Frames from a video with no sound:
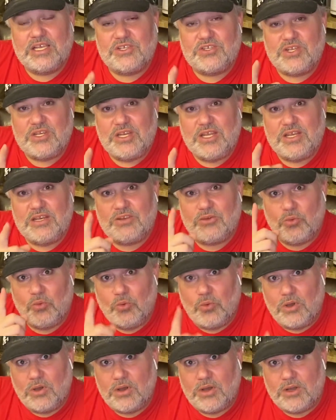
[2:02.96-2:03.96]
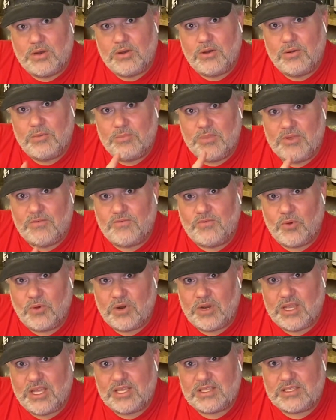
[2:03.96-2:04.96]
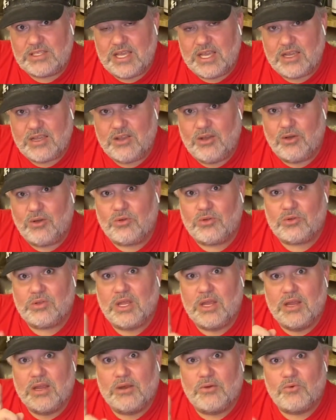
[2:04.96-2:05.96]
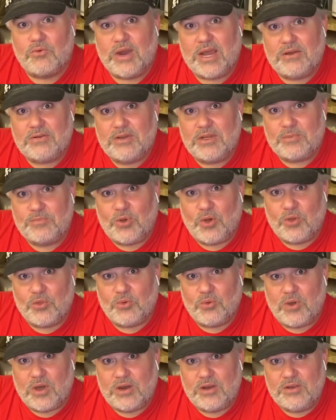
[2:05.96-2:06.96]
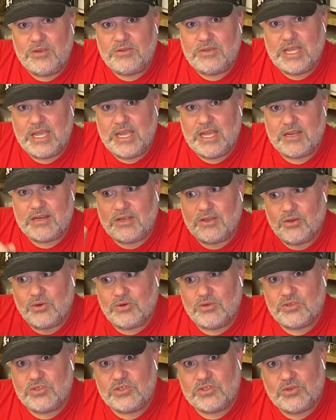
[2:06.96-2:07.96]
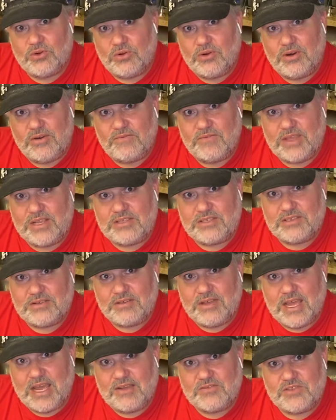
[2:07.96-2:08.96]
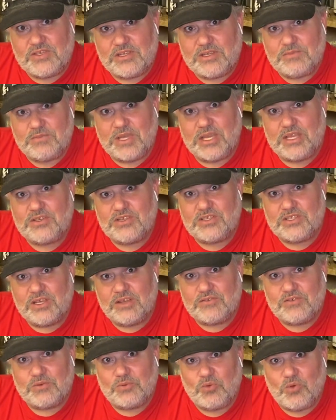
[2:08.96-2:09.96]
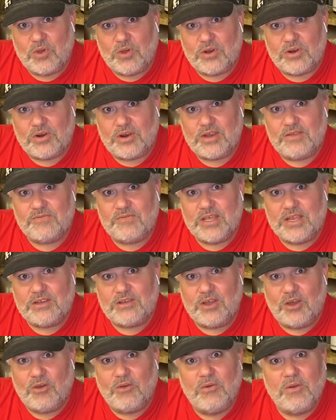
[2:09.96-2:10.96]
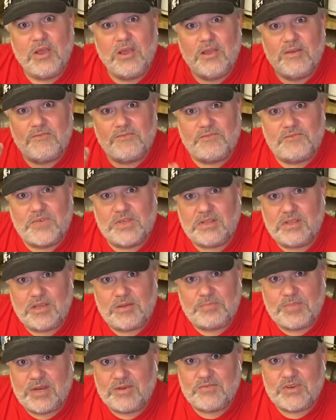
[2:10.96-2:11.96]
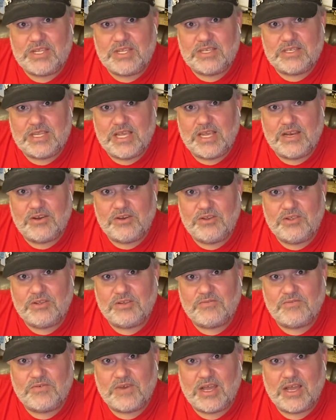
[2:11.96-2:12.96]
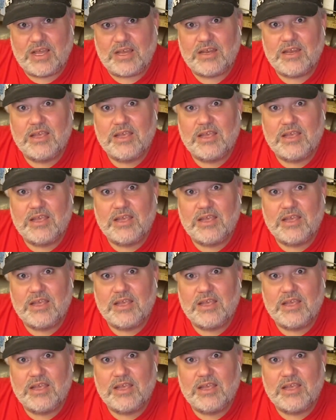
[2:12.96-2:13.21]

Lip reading: you need to, one, before it gets that cold, round up all the water you can. Go to the store if they still have some, get yourself some water. If they don't, fill up every container you can find.